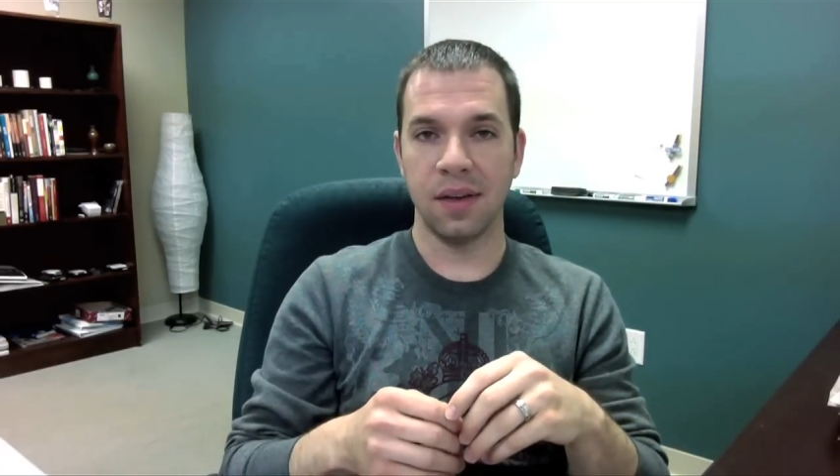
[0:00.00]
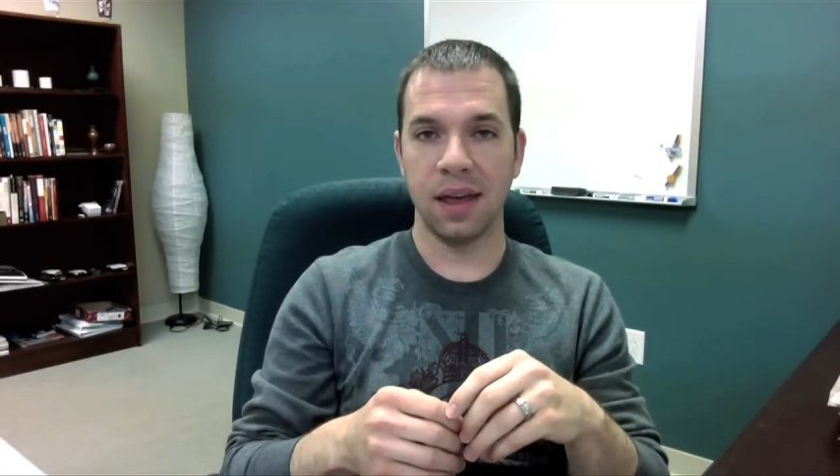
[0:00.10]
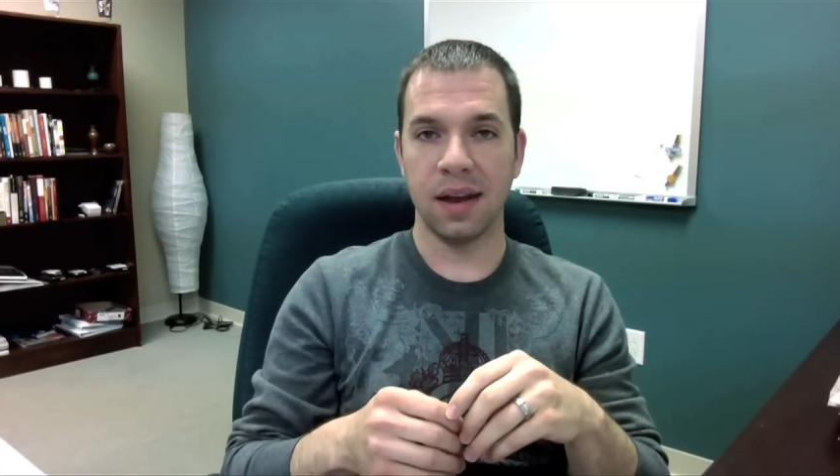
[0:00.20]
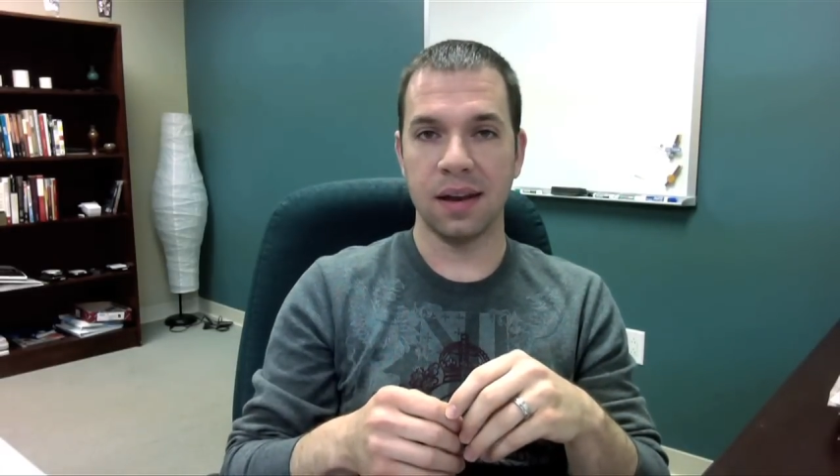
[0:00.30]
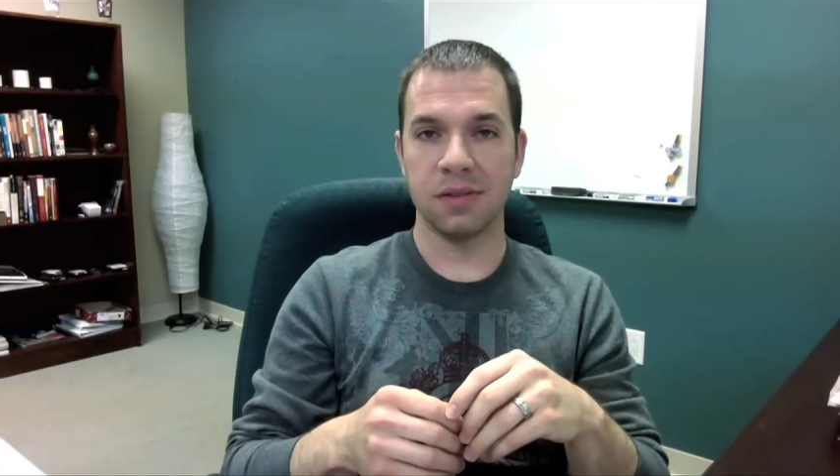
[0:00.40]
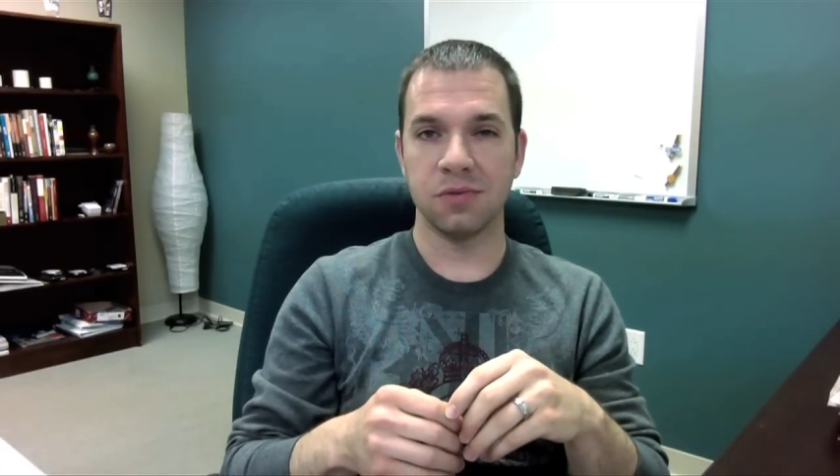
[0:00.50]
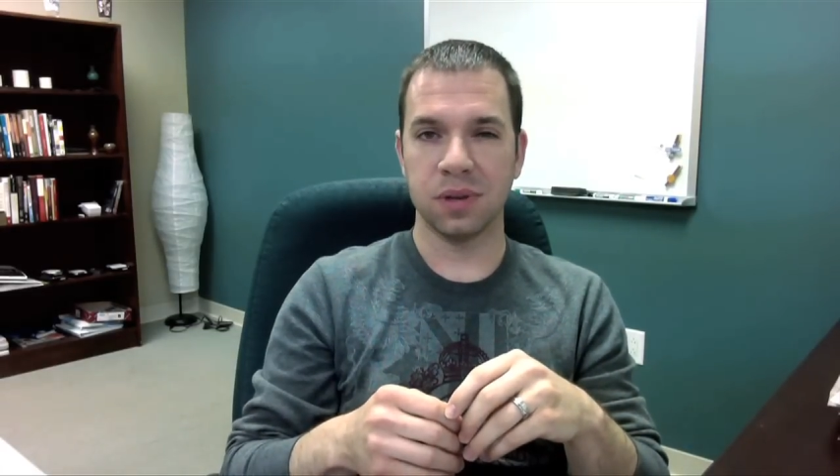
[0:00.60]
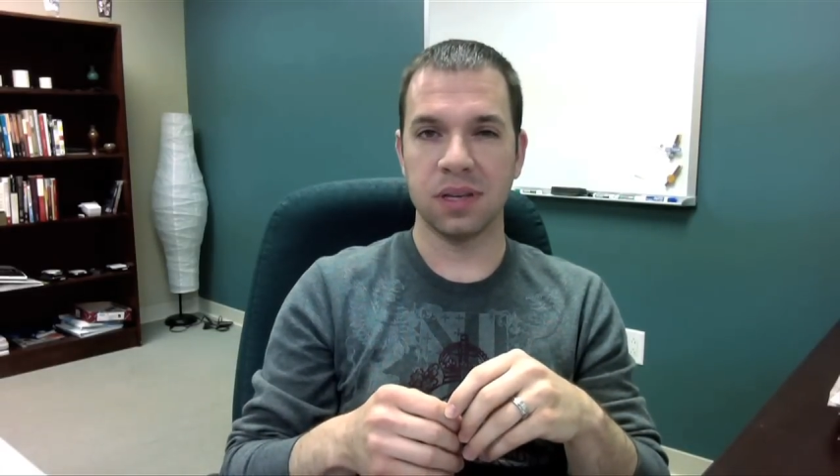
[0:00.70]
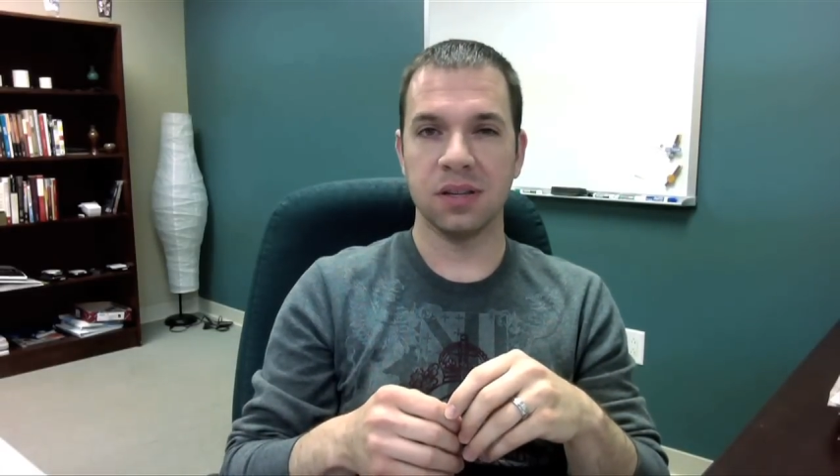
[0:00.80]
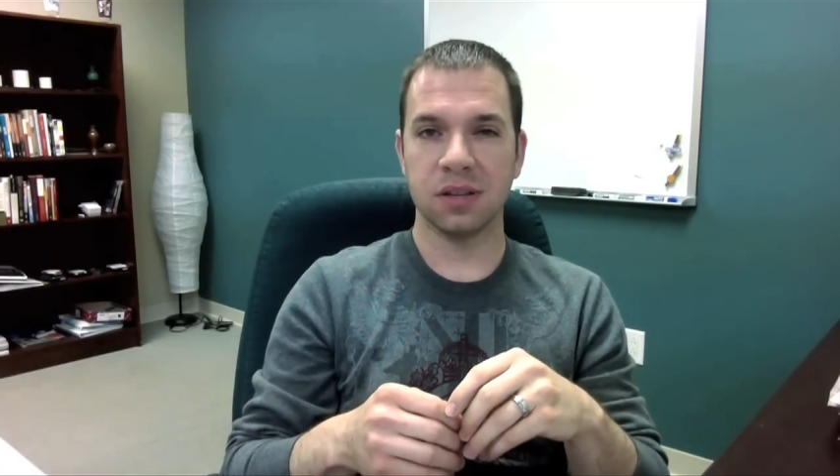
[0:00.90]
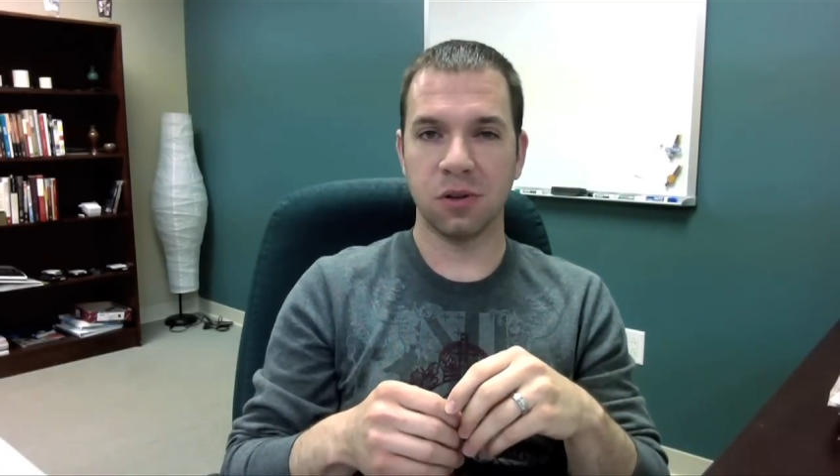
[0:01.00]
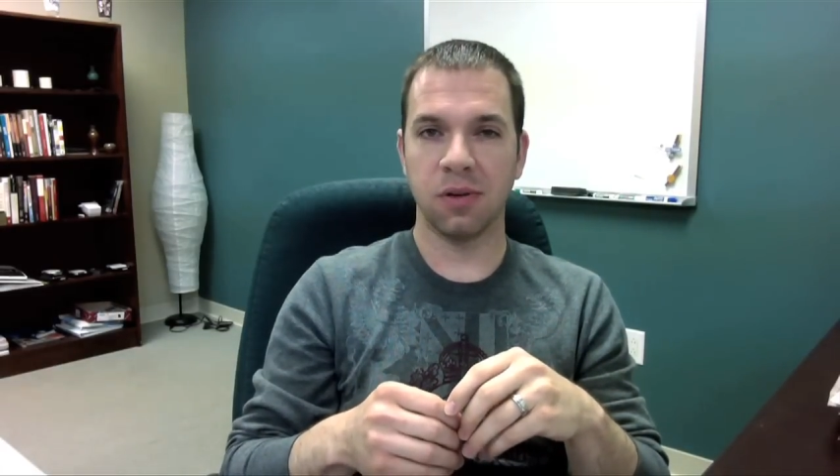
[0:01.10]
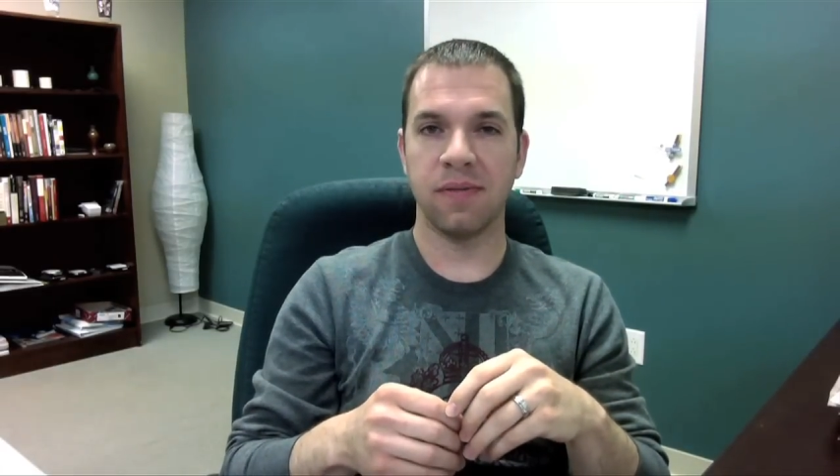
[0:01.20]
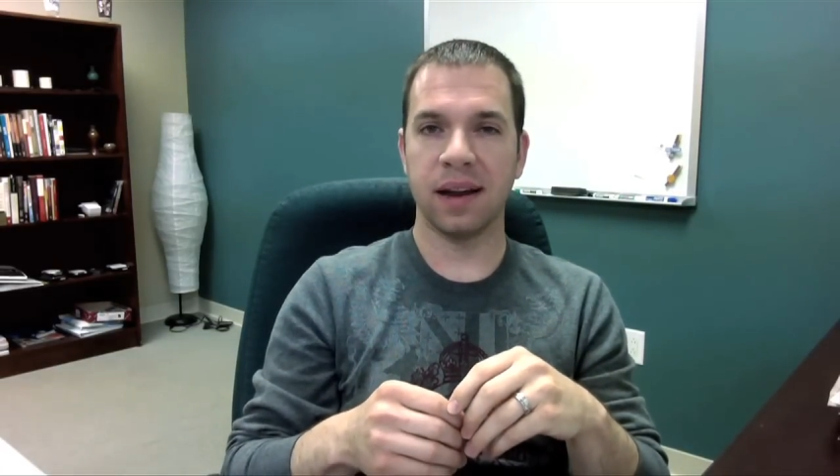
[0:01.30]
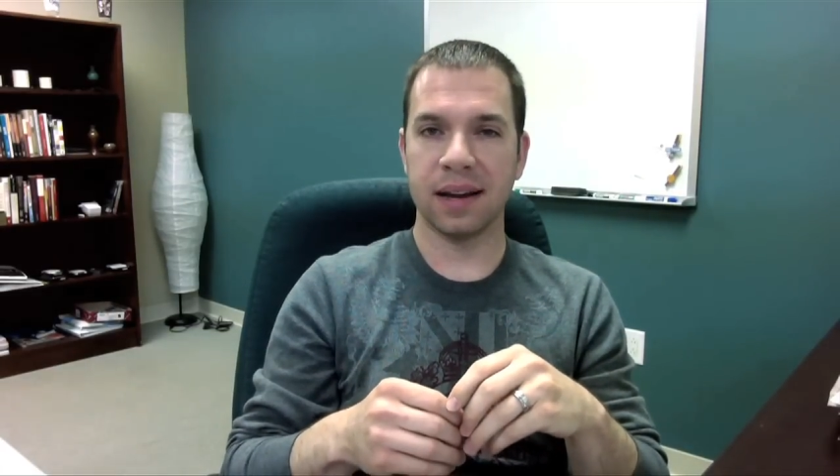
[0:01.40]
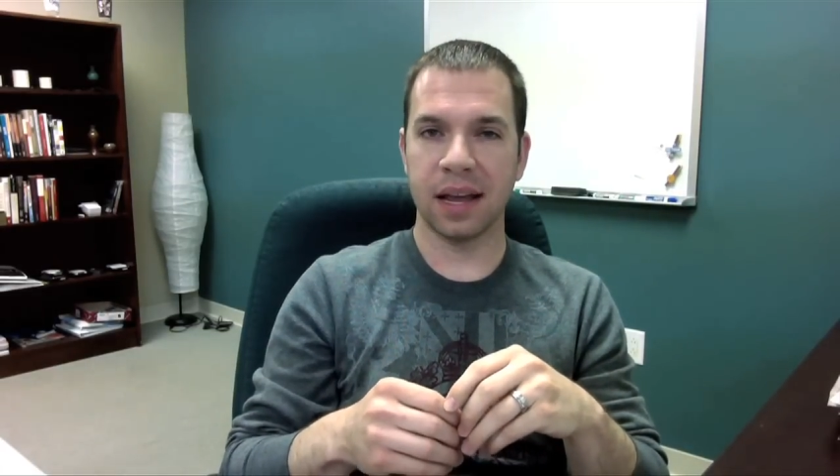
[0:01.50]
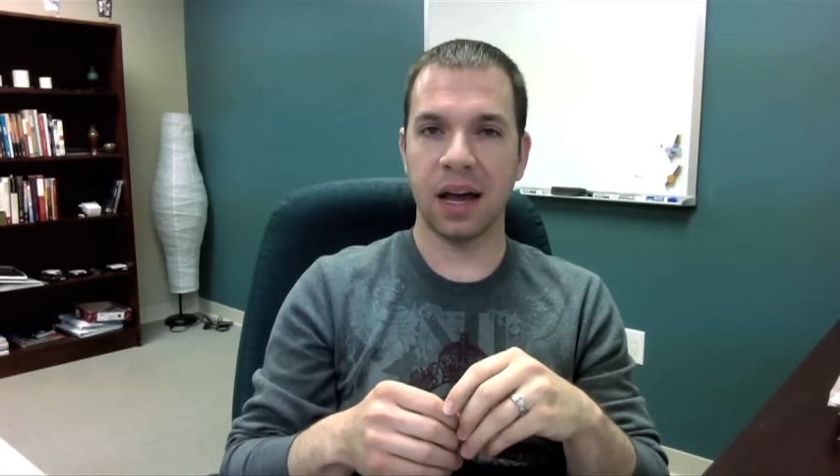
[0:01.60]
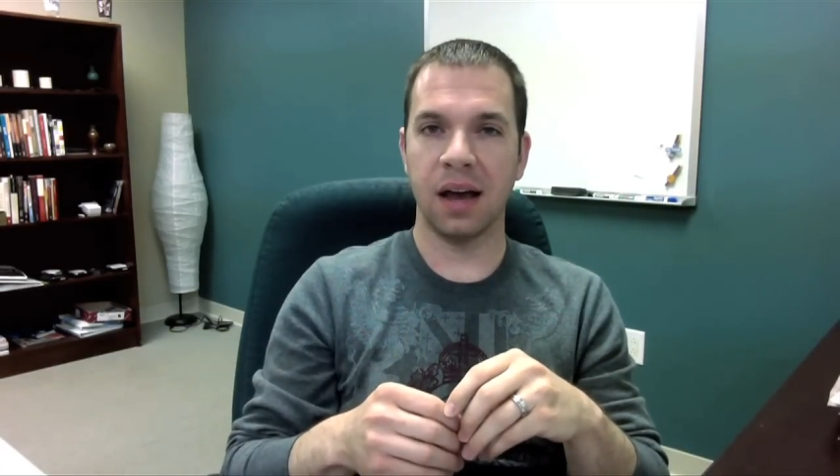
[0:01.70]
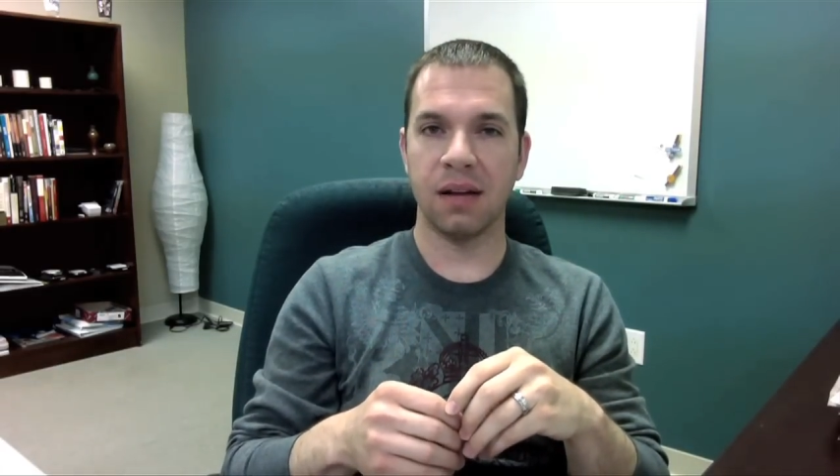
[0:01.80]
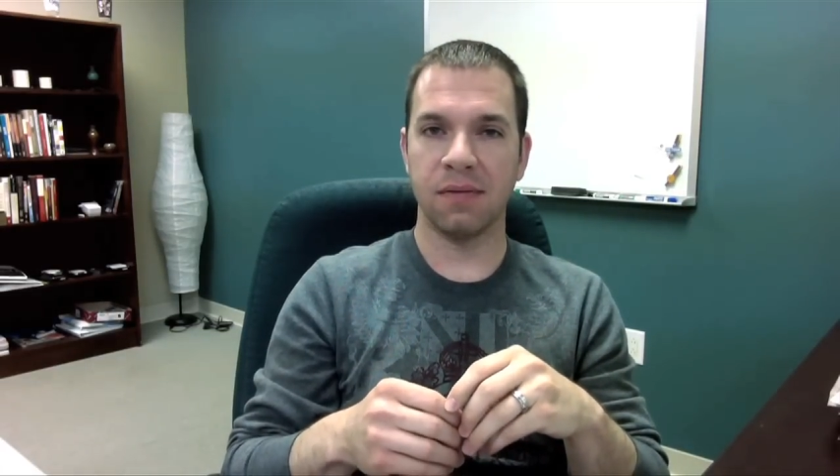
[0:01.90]
and it's really just glorifying
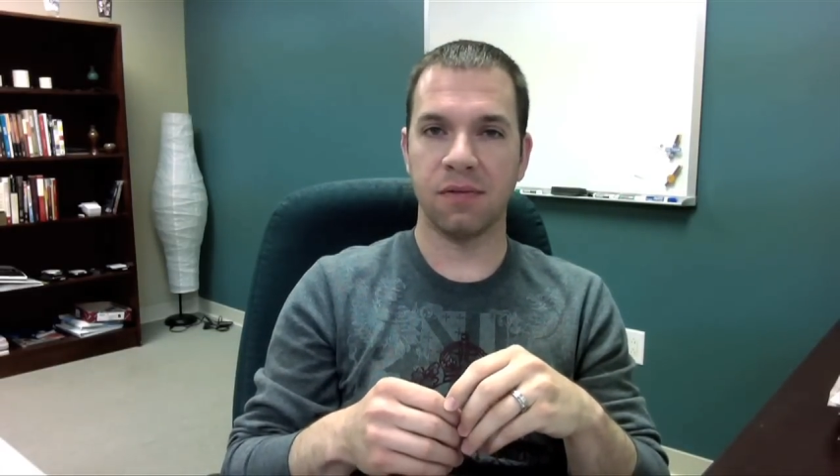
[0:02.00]
God